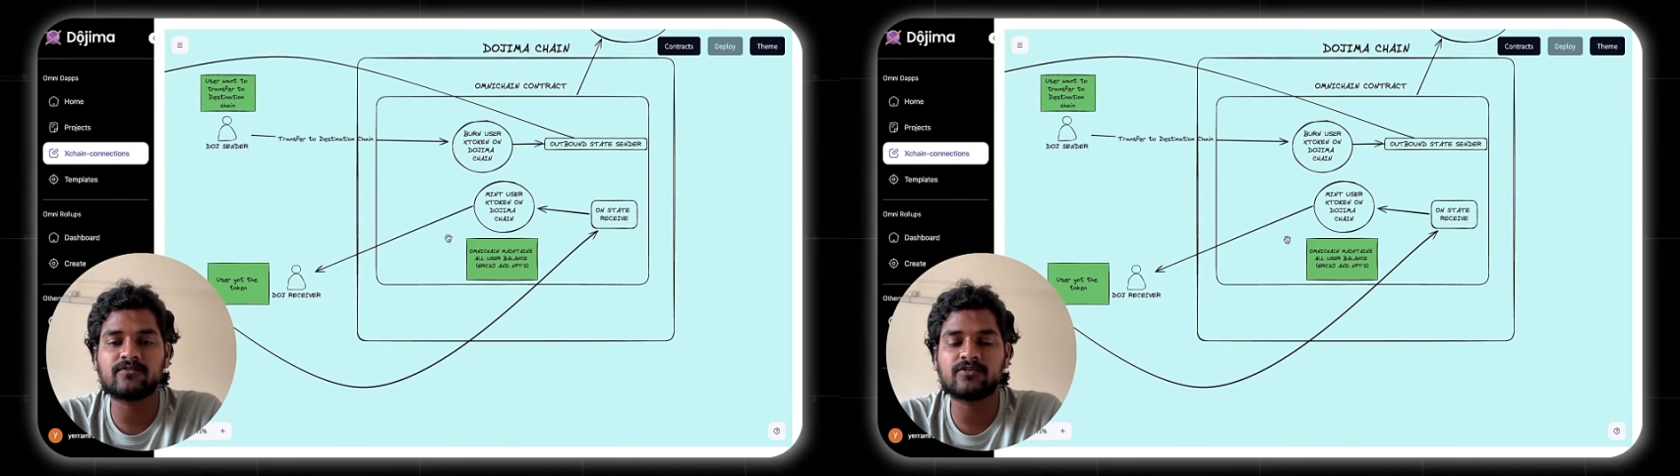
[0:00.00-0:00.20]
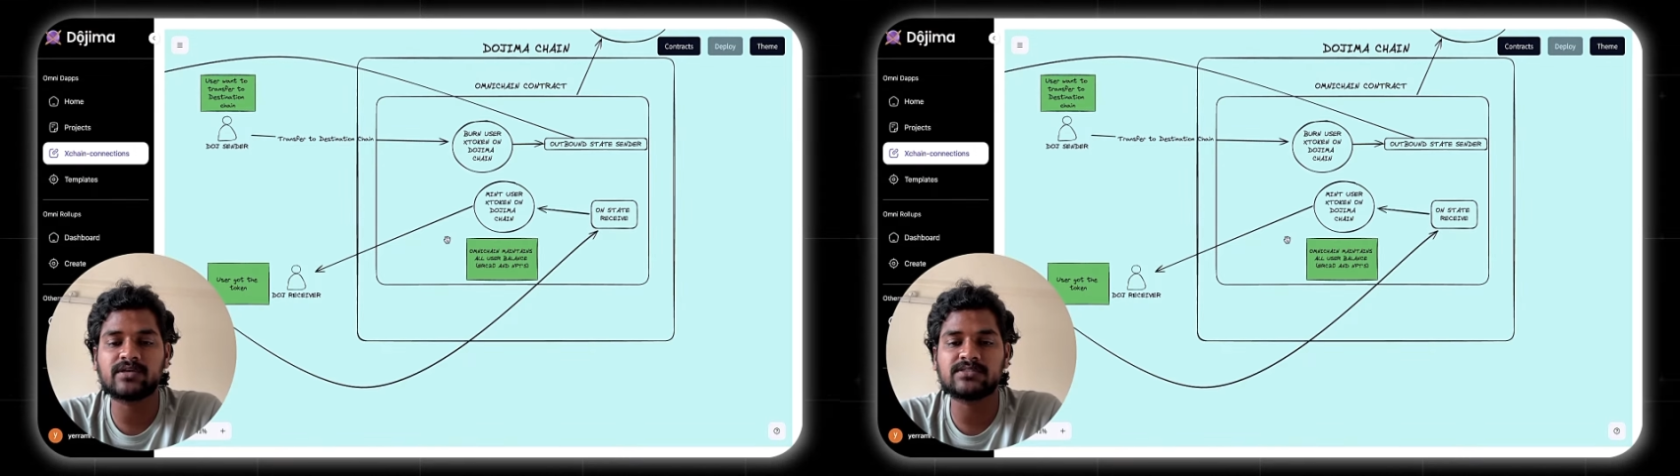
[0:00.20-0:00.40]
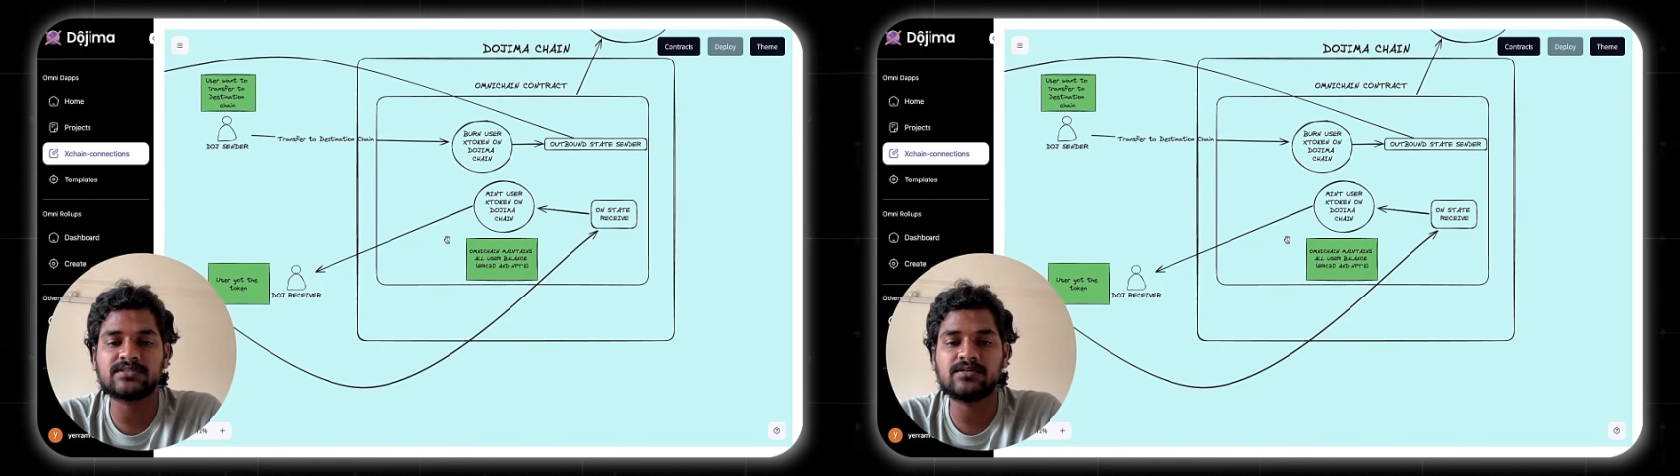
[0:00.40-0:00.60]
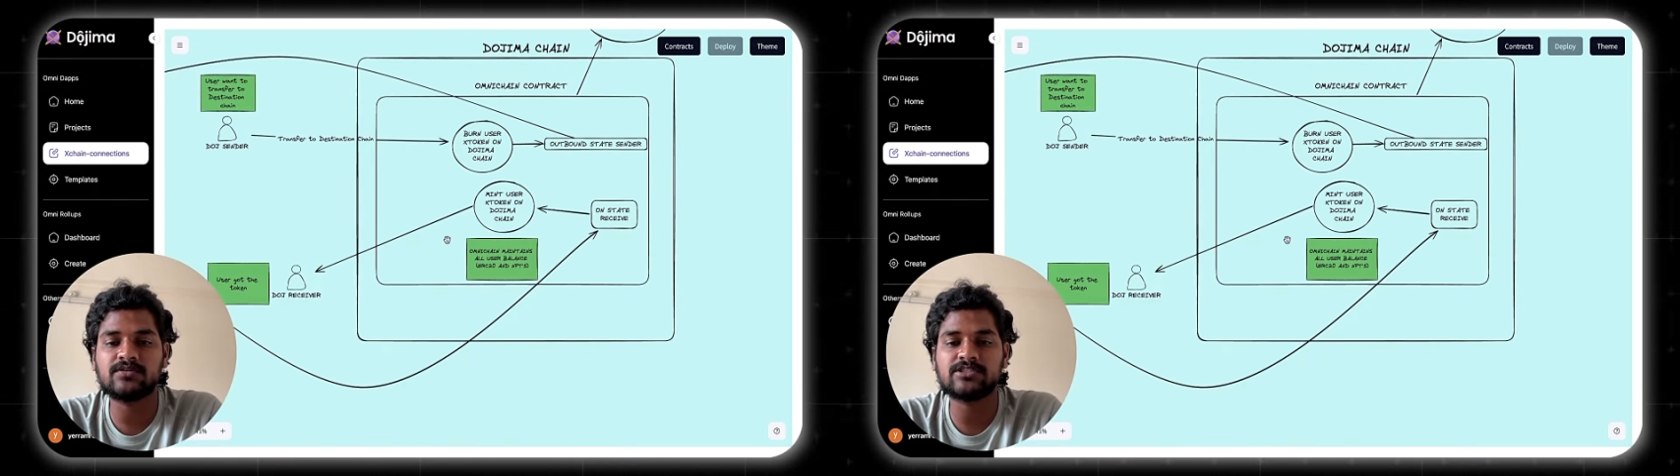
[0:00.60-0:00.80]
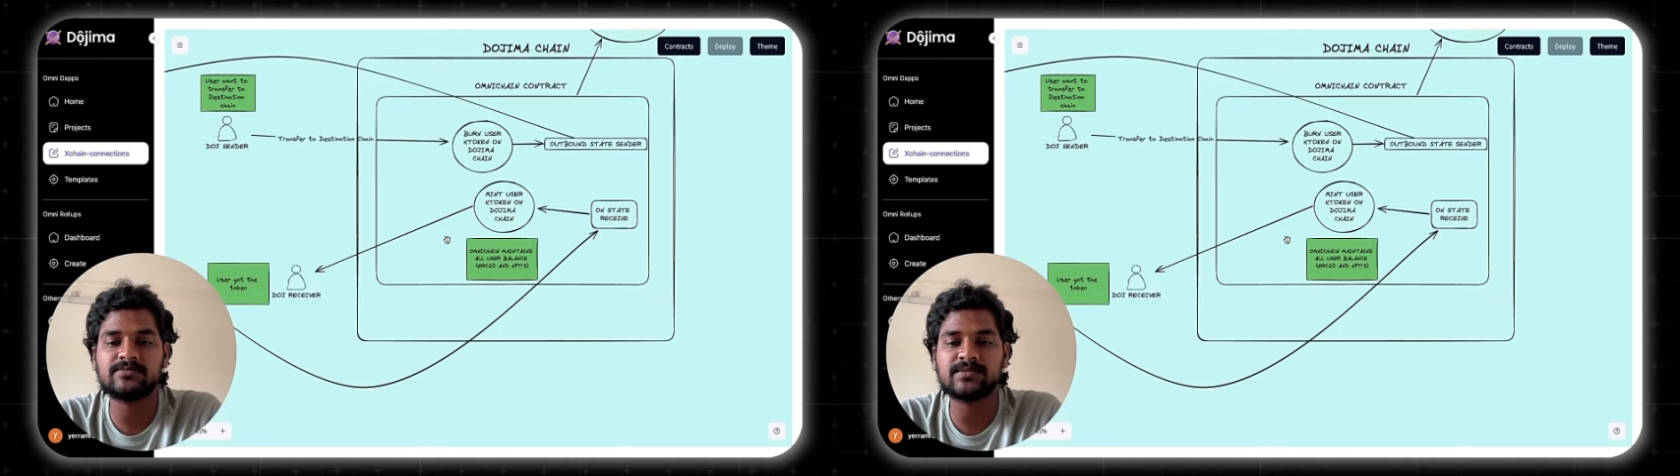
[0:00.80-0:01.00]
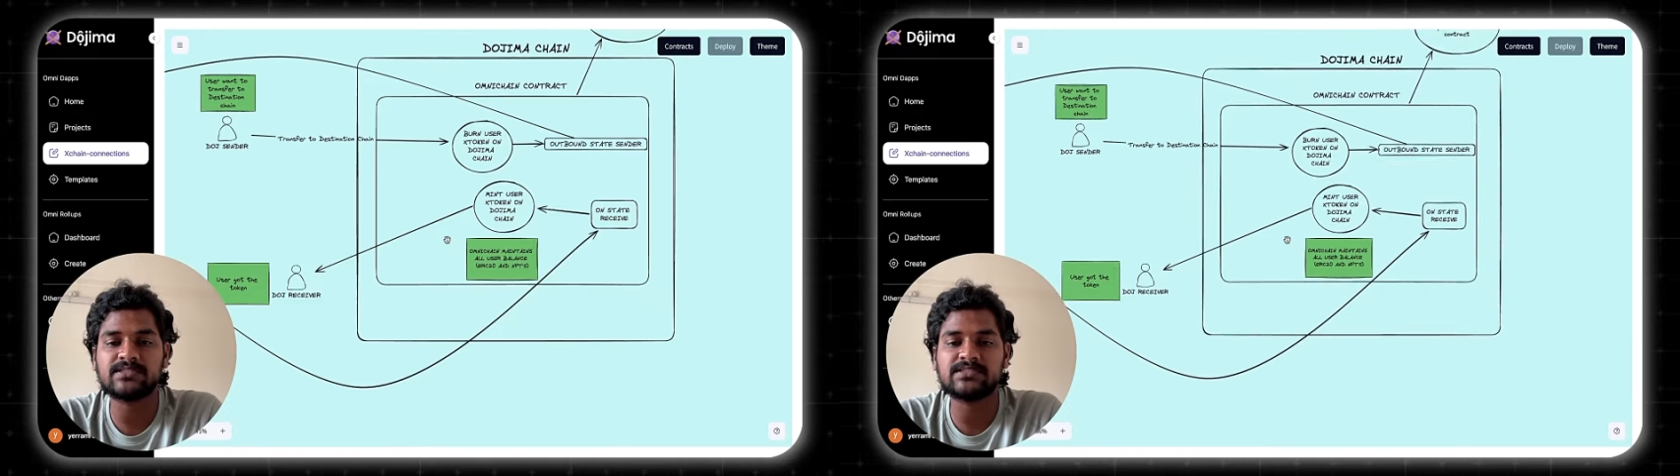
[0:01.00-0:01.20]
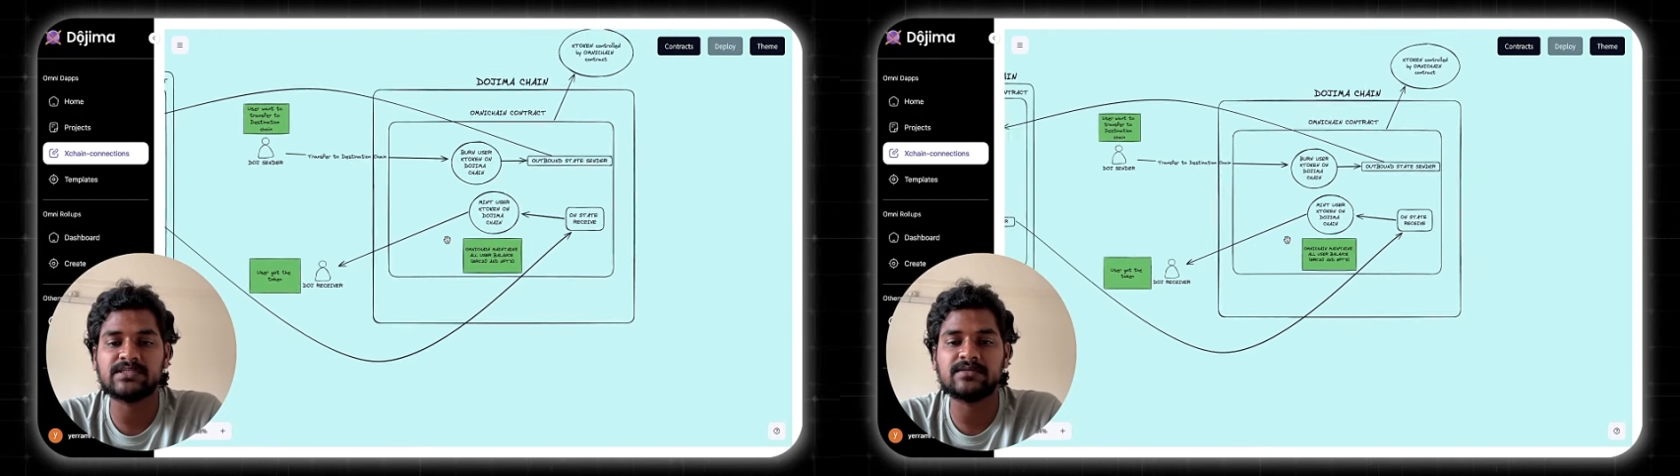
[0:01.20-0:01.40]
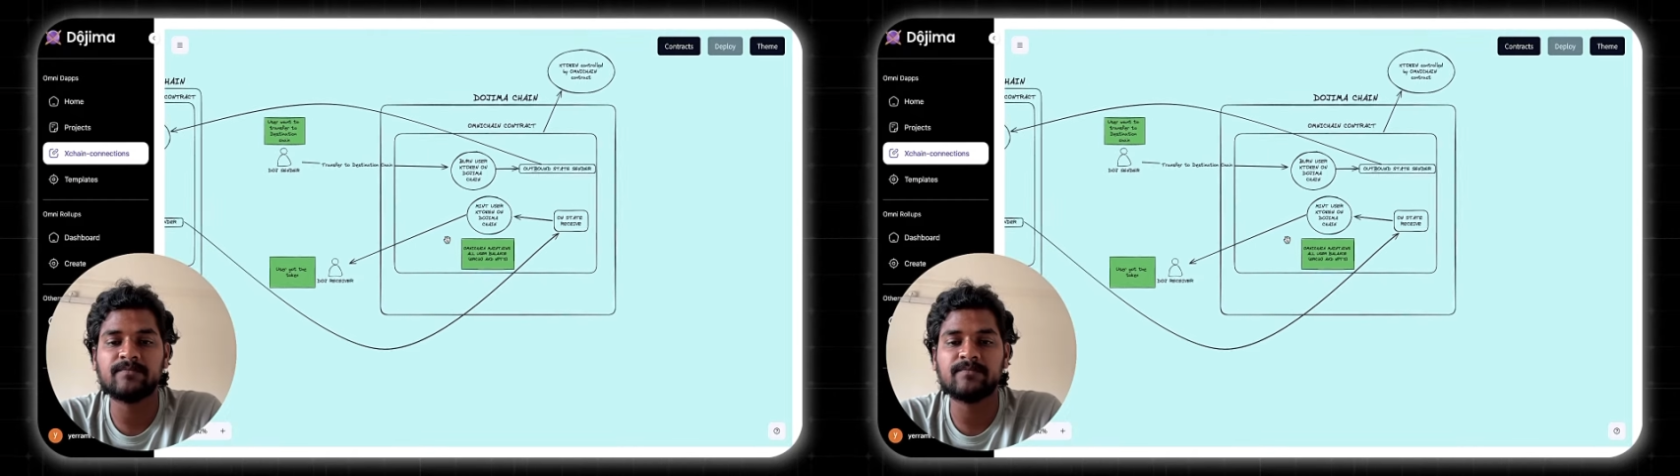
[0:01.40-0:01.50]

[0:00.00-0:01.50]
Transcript: tokens on Dojima chain.